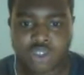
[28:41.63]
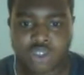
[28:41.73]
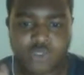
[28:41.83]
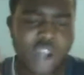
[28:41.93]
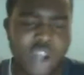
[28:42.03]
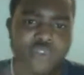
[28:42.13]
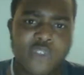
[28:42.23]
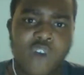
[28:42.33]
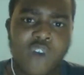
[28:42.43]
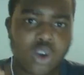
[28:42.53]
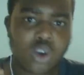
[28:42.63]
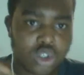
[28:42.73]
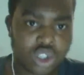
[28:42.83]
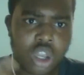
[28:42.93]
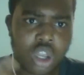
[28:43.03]
route one, a lot easier
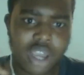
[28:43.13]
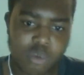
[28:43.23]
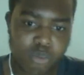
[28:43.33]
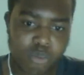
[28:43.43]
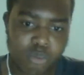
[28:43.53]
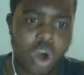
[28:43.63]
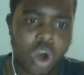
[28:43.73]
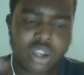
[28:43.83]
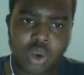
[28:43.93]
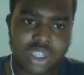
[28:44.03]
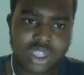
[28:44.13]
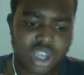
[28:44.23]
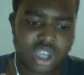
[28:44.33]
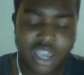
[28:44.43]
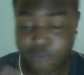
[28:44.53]
if Costa plays, of course.
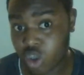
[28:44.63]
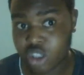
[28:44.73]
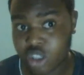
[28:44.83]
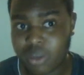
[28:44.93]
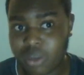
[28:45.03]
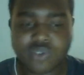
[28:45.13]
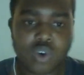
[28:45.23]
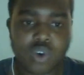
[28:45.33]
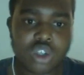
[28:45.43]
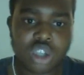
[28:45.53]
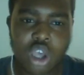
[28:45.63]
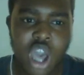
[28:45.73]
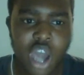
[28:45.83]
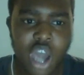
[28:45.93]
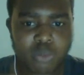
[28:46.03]
And I'll just put Oscar just behind
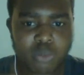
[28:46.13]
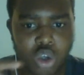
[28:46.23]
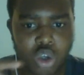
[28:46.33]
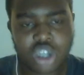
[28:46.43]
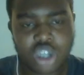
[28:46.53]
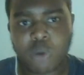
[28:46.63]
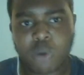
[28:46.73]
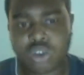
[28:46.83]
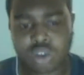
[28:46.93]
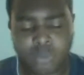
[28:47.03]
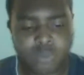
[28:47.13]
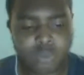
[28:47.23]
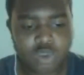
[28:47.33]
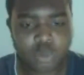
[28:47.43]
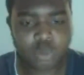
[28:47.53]

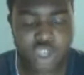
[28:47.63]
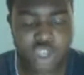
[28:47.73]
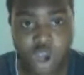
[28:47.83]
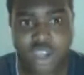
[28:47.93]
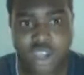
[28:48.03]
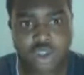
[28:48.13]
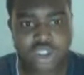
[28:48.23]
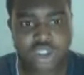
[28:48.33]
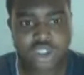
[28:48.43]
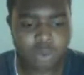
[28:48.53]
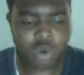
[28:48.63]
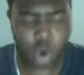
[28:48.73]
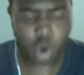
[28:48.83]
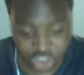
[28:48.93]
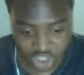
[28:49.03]
Costa. Oscar just behind
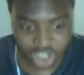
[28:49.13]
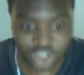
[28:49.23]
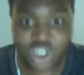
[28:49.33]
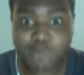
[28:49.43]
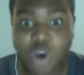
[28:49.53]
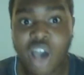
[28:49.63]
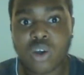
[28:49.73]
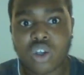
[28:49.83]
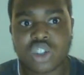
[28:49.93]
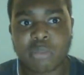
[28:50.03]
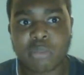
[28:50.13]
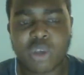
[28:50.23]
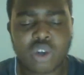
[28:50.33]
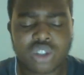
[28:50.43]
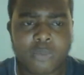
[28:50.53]
Costa because
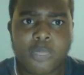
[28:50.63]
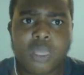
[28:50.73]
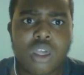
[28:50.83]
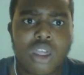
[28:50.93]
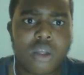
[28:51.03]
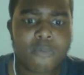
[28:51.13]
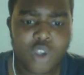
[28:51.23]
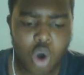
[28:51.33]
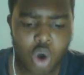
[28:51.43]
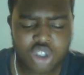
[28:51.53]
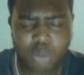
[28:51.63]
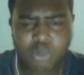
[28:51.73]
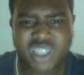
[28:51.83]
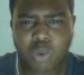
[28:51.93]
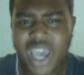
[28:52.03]
Oscar brings more energy than
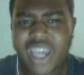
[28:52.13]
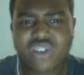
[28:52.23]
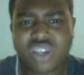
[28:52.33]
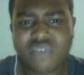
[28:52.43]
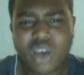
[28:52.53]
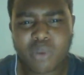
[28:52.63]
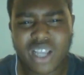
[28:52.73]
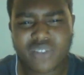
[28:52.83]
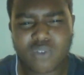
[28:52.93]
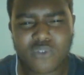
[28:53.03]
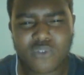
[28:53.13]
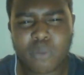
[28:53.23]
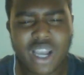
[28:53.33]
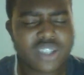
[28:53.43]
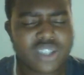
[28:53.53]
Fabregas. Well, Fabregas
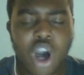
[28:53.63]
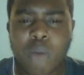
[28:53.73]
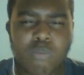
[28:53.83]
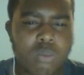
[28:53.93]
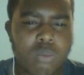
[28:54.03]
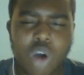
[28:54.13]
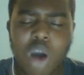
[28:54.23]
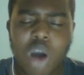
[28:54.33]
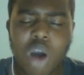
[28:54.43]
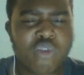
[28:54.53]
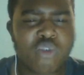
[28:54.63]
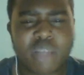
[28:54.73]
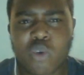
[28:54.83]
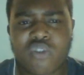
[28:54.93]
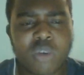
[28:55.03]
can't really move
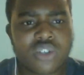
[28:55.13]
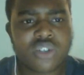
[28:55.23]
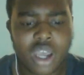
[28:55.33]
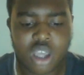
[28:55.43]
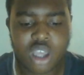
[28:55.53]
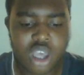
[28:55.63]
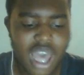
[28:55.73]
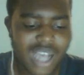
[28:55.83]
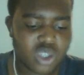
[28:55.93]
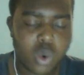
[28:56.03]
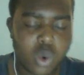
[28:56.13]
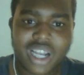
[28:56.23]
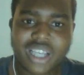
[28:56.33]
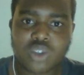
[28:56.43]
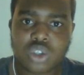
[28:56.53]
as quickly as Oscar, and
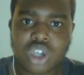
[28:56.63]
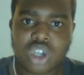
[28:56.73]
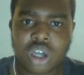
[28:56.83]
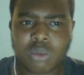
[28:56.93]
yeah, like that.